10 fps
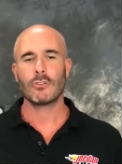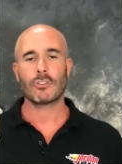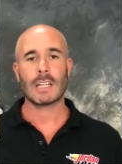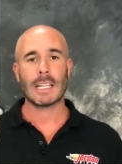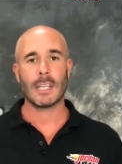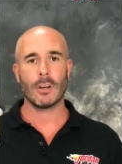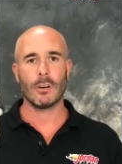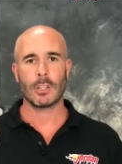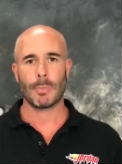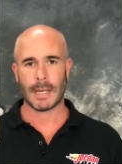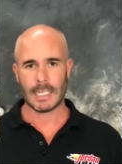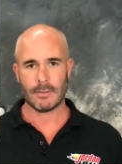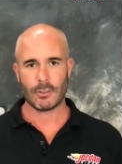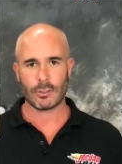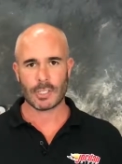Just to let you know, the bike
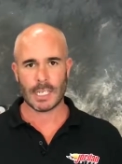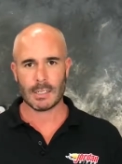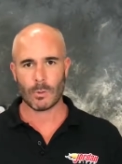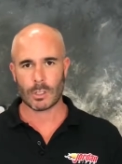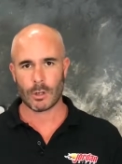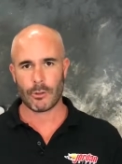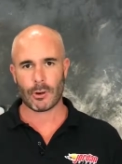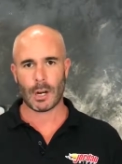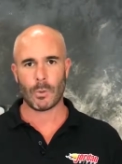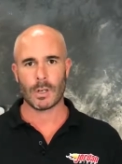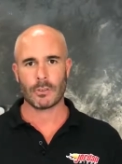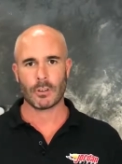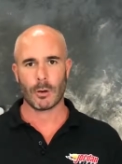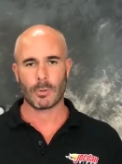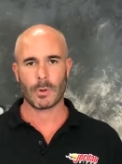you've just seen will go through our
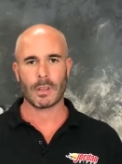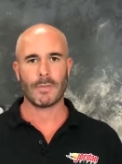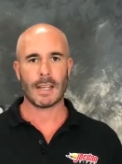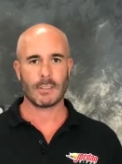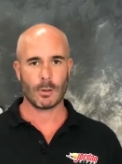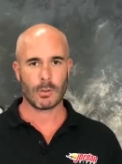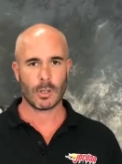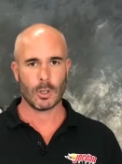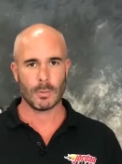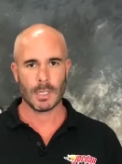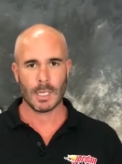workshop with a fine tooth comb